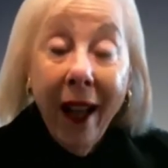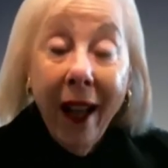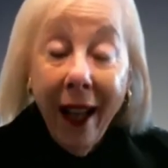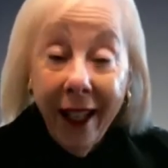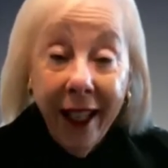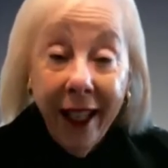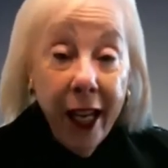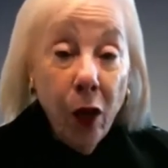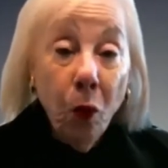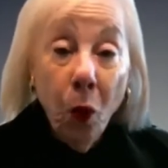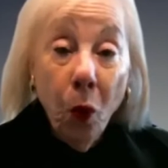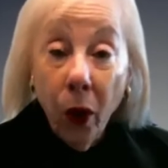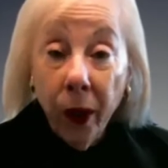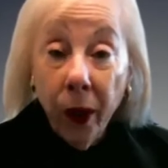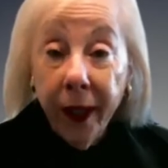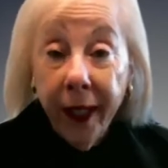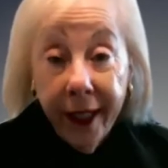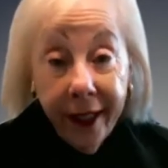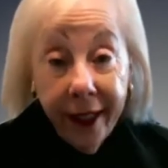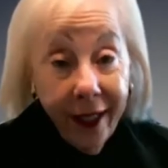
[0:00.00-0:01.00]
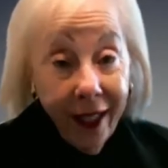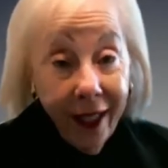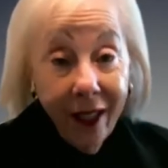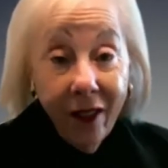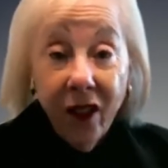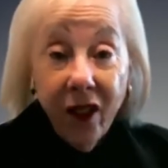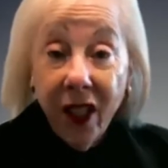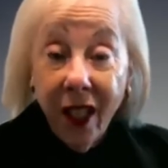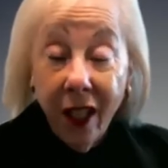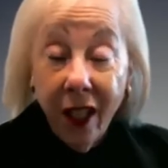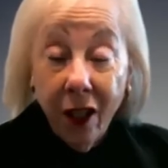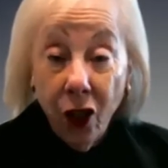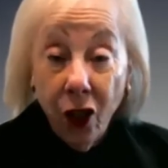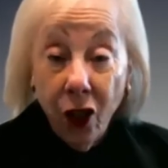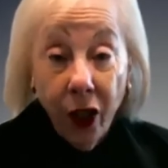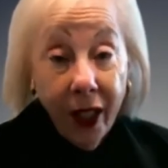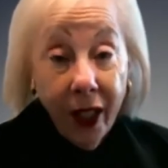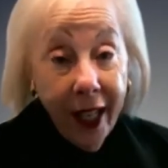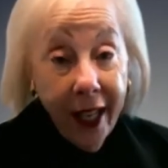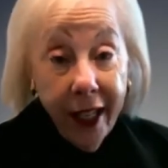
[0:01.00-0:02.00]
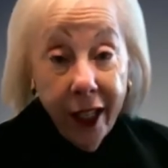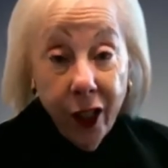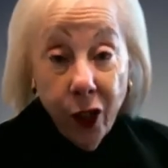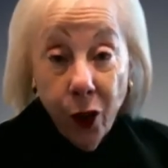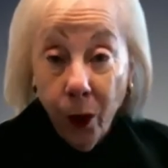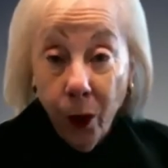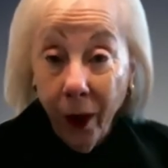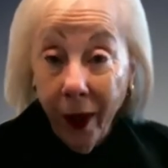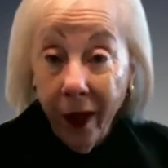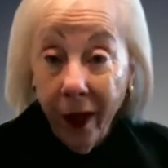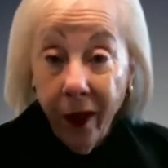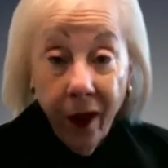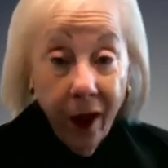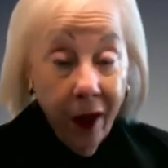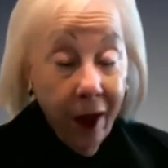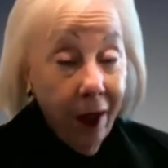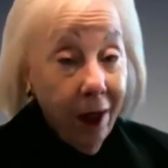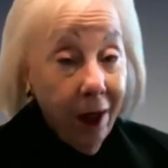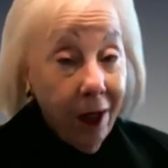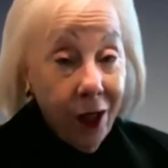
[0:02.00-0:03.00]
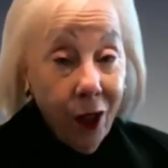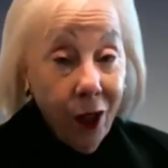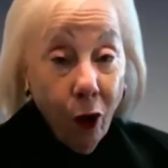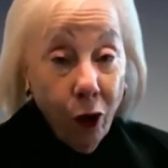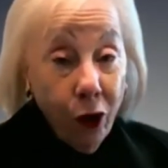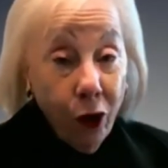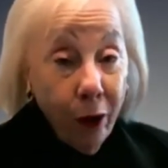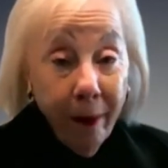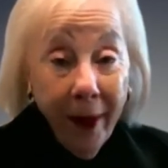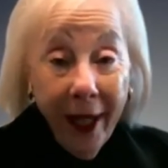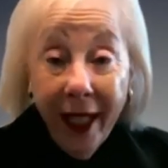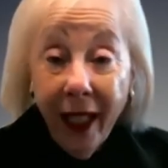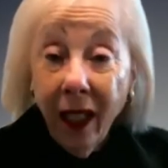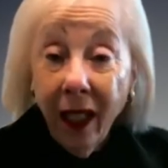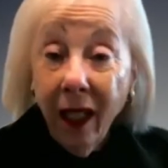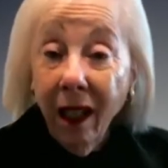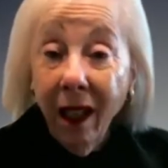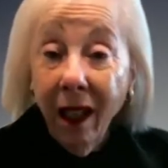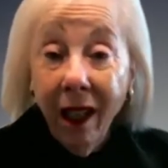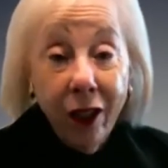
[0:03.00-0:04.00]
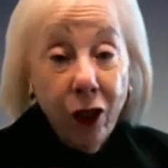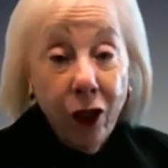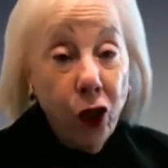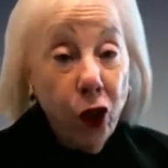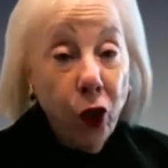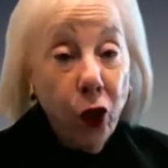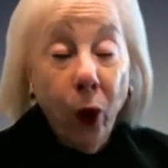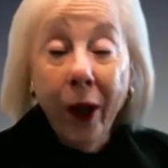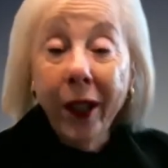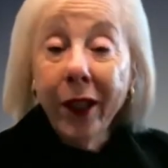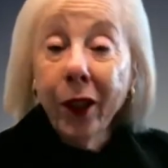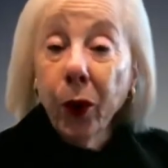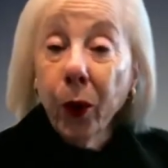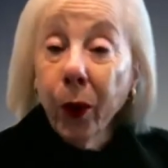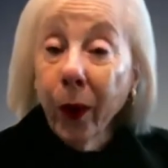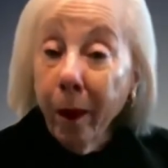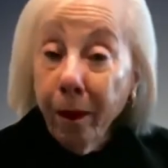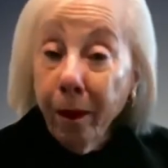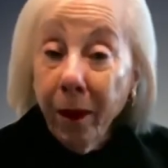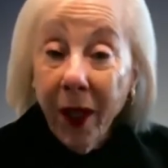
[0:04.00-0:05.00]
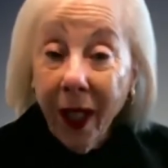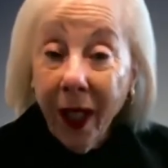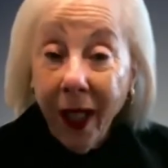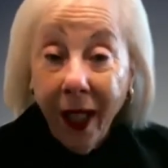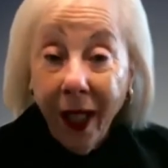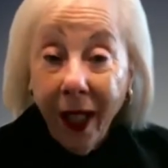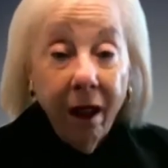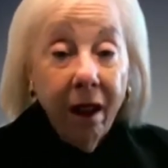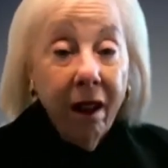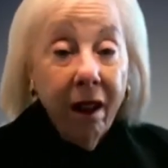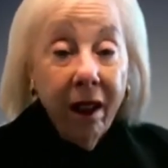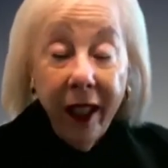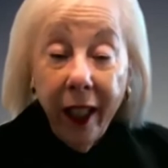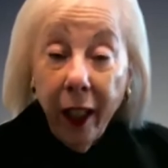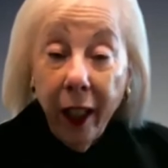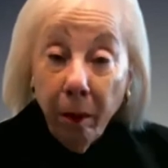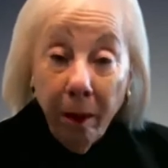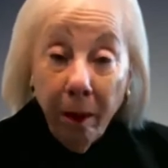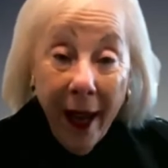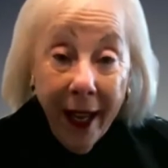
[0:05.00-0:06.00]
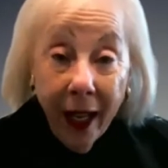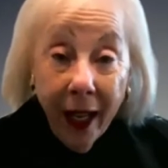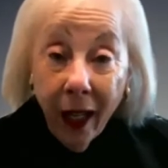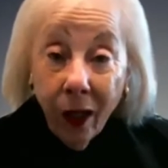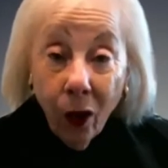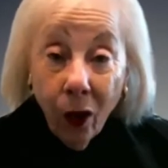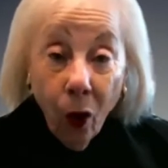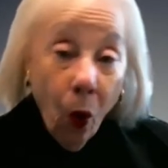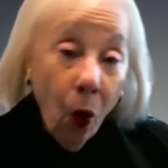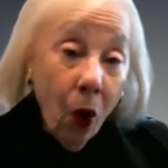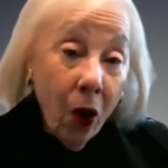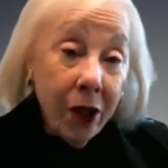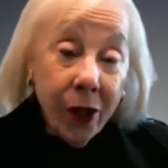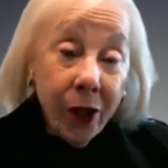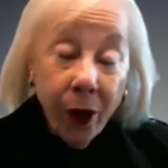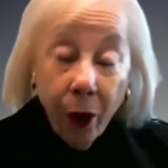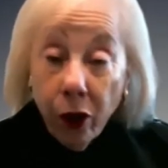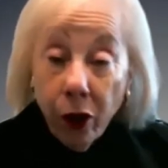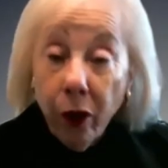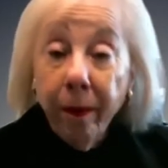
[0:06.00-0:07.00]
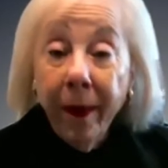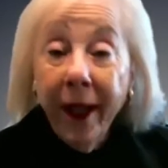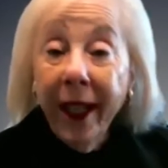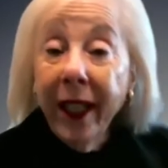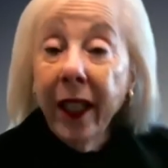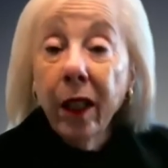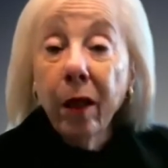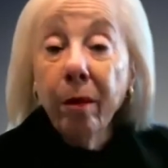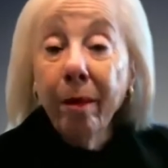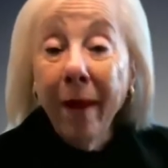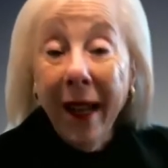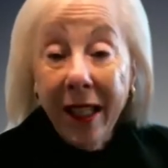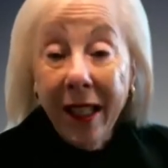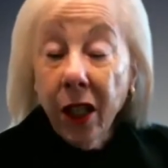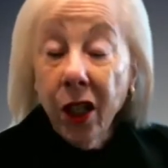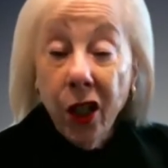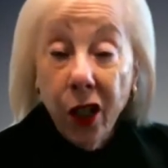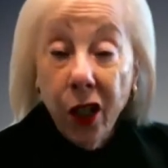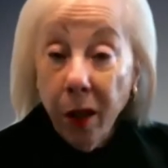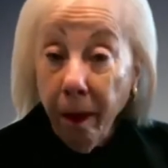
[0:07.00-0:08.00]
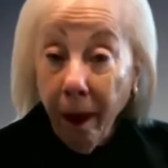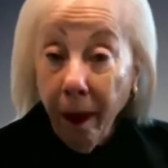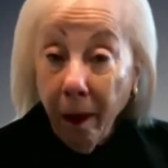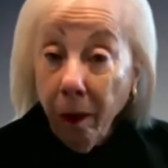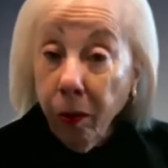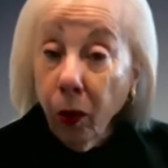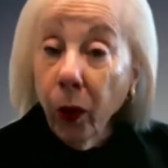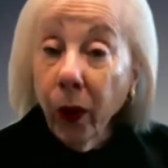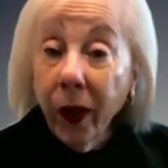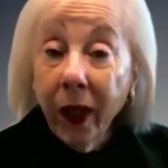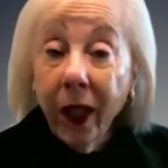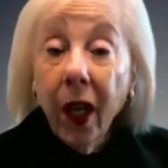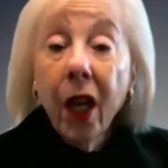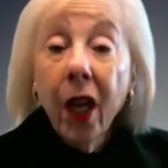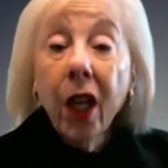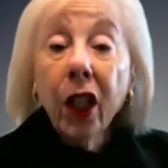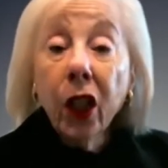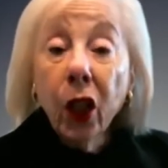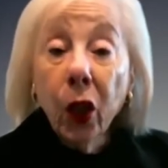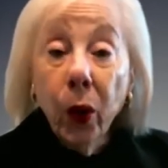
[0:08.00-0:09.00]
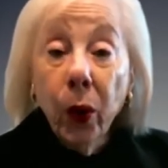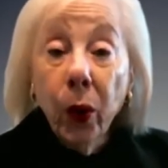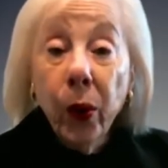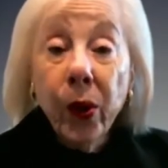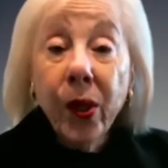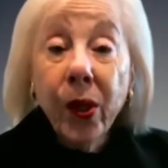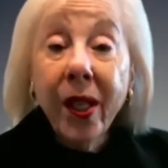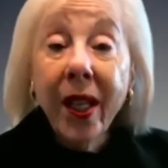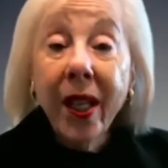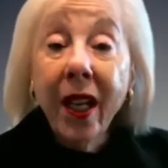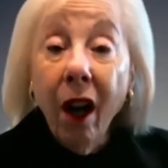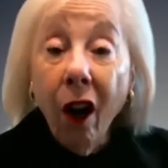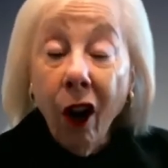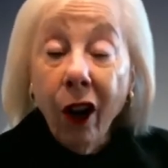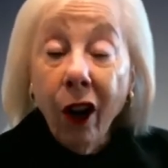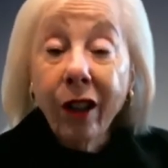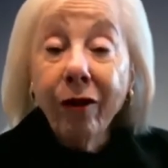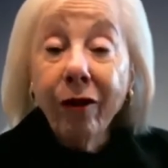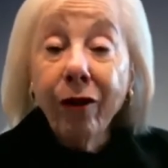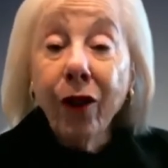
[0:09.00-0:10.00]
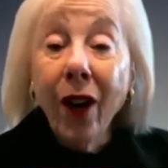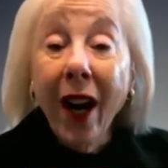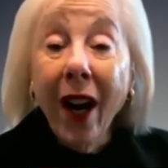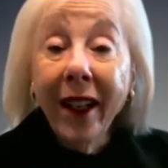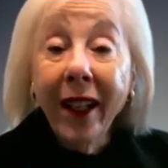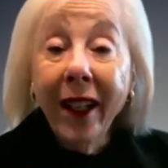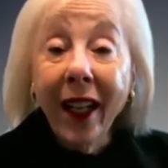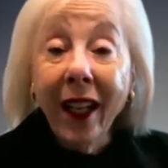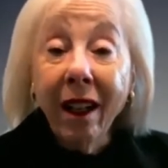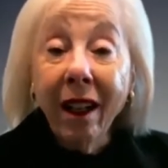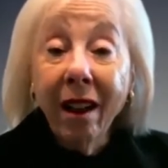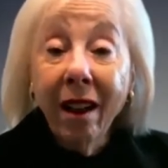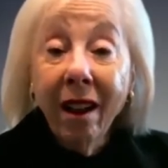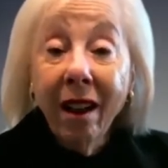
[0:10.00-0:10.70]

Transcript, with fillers: And he worried that in the digital age, with social media and short cryptic email or social media messages, people would lose the art of writing.